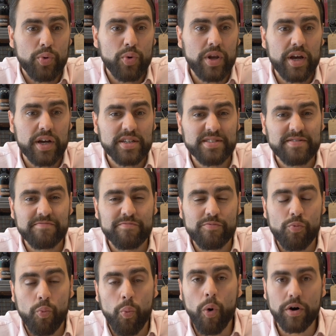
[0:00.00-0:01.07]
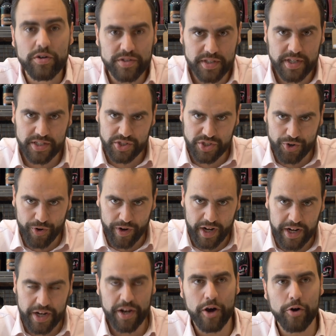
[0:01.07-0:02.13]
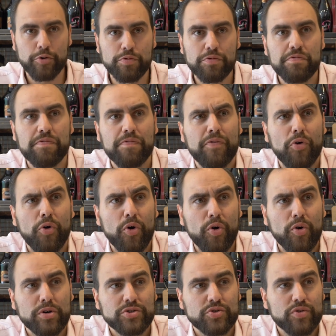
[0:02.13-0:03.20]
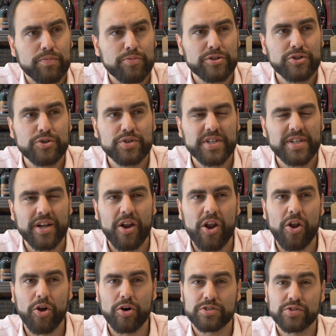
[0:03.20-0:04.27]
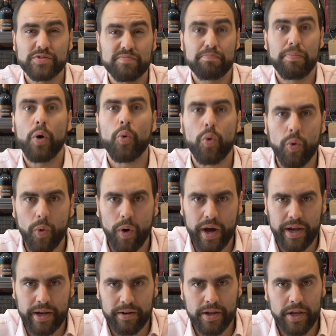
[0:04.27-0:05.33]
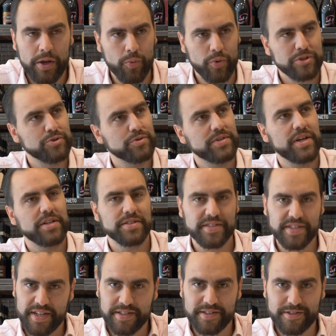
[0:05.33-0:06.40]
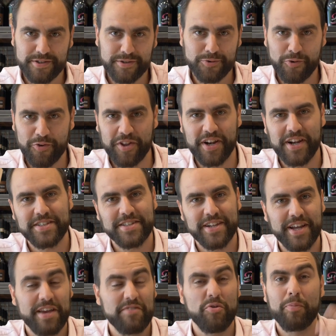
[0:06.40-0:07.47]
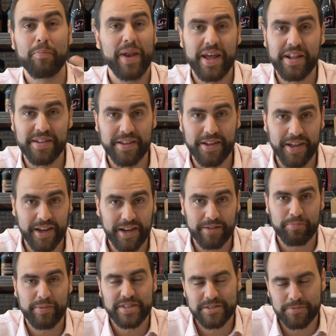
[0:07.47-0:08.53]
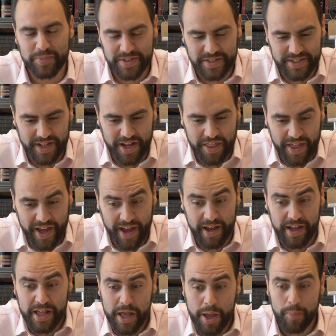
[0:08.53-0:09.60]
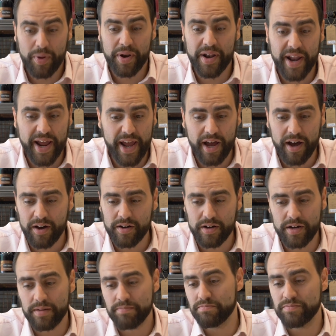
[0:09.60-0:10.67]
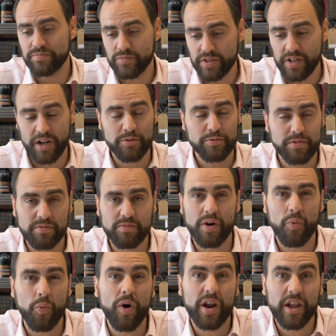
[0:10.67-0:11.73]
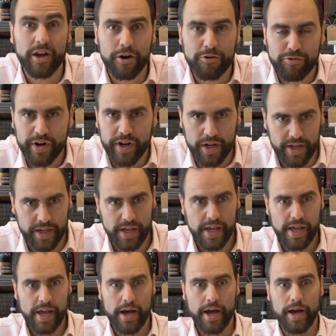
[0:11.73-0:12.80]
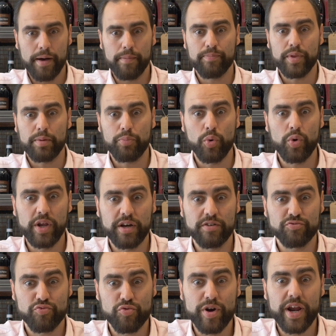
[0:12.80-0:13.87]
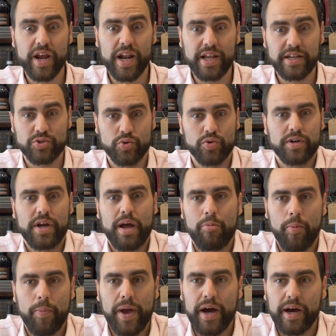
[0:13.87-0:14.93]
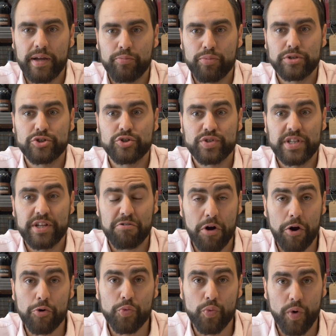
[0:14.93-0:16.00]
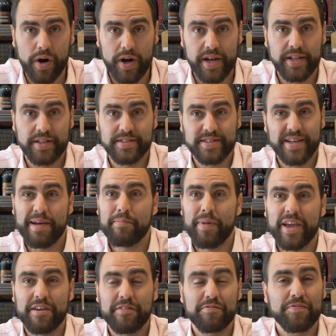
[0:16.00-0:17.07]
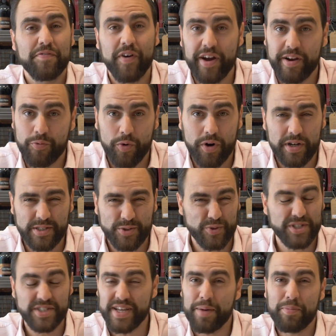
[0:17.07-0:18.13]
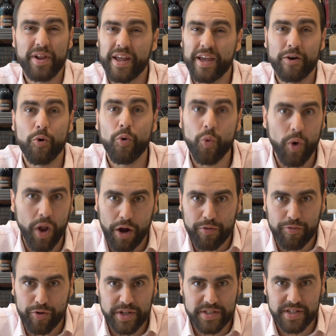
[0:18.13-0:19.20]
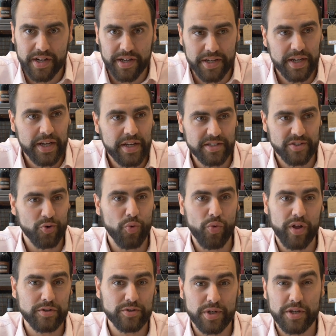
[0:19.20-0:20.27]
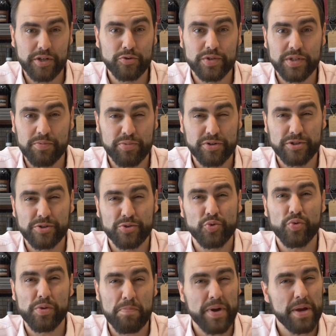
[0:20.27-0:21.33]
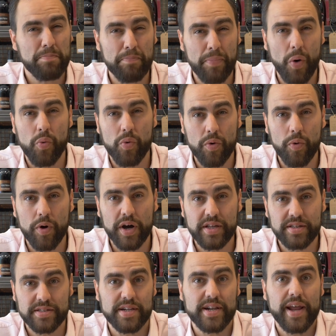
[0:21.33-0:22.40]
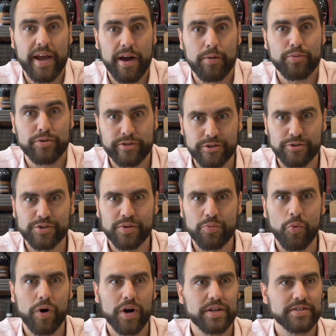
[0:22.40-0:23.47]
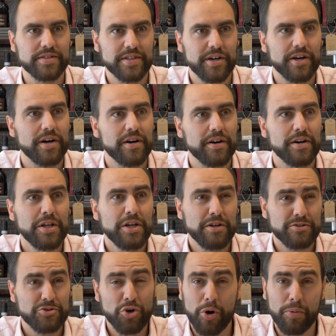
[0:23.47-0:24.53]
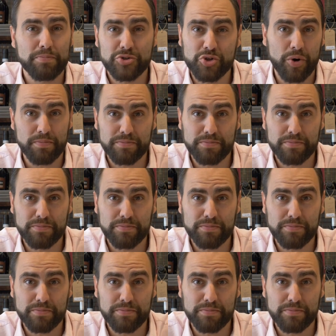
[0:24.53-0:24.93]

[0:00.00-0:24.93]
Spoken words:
Puglia was historically known for sort of producing a lot of bulk wine, which was then sent to northern Italy for blending and bits and pieces like that. But now, you know, a while ago really, Puglia has really sort of come about in producing their own wines and making fine wines, which is happening all over Italy. So all those that used to produce all the big bulk wines are now producing wines that are top,